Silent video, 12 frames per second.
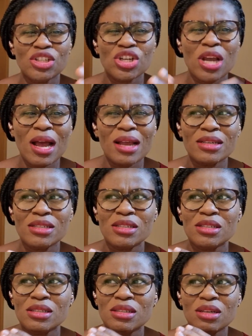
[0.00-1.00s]
had
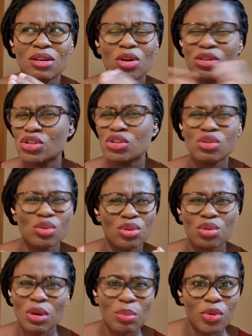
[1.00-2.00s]
gotten to
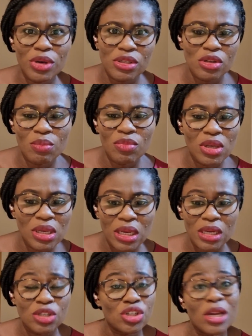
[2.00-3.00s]
3 point something
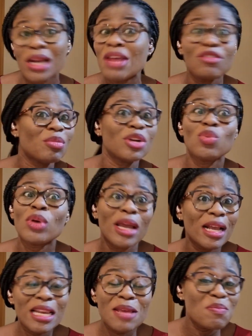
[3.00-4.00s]
kg, and everybody were
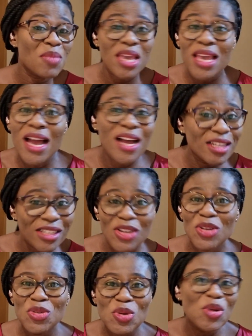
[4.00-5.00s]
telling me, you're
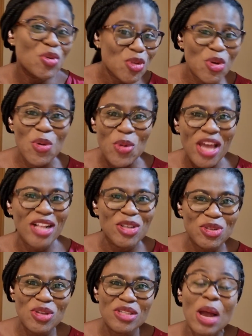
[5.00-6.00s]
doing so well, you're
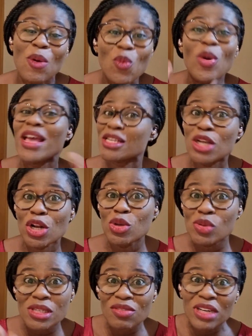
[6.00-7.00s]
doing, and we're
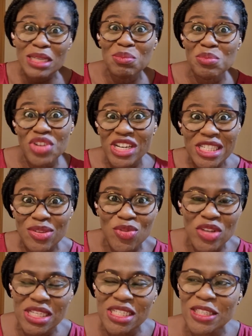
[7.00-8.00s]
exclusively
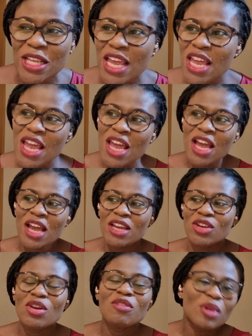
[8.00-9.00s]
breastfeeding.
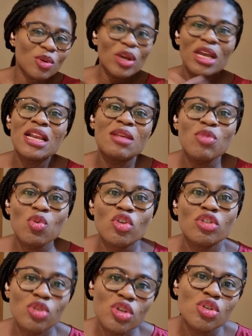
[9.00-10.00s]
You know, everybody were telling me we're
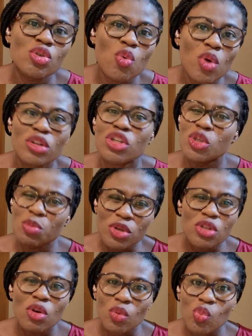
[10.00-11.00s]
doing so well, she's
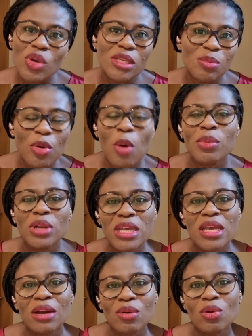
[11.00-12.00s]
putting on weight
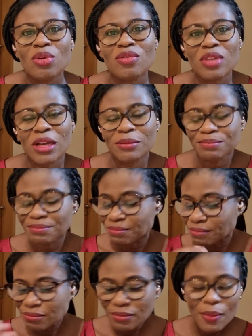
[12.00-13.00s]
properly and all of that.
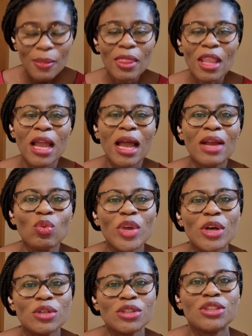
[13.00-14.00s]
And we
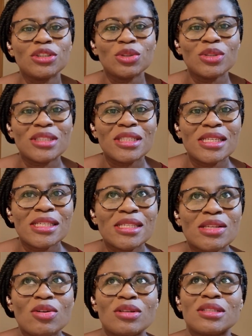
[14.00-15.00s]
continued this
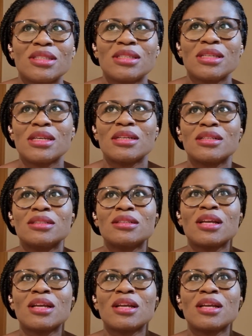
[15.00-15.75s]
until